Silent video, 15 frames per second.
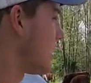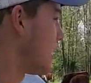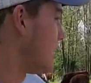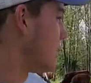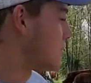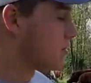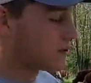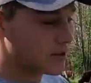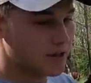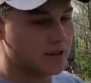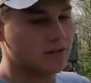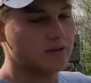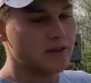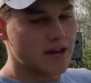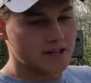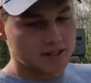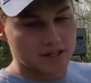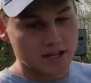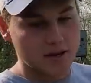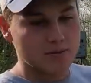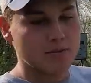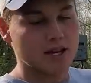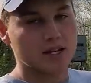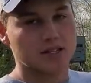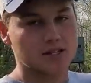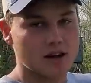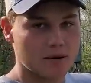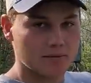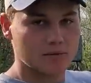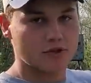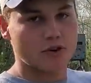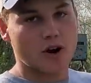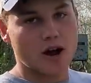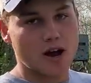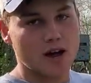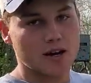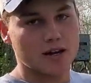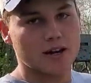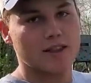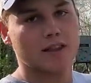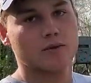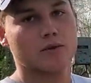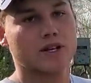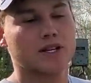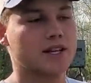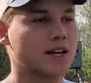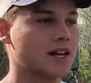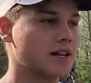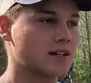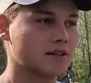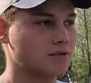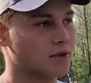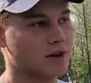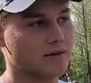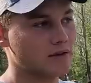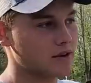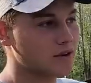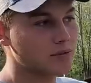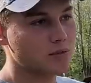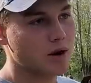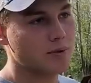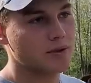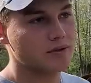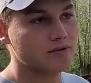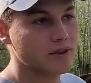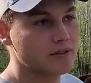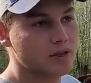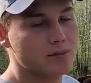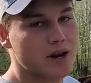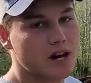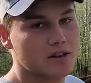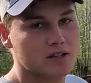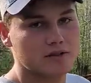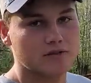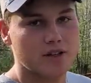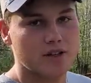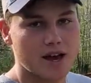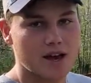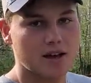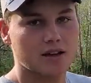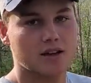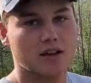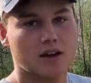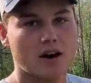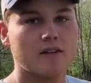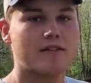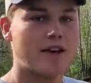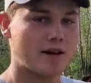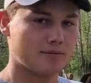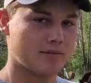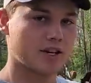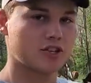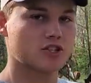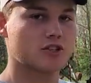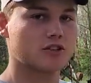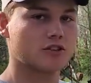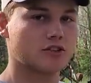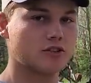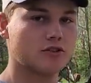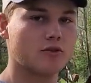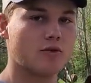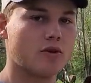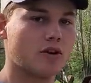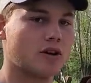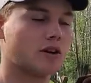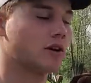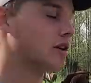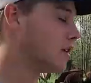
And so then that's getting mixed up dry, and then we take whatever, probably 50 pounds of that, of that mixture, two to one,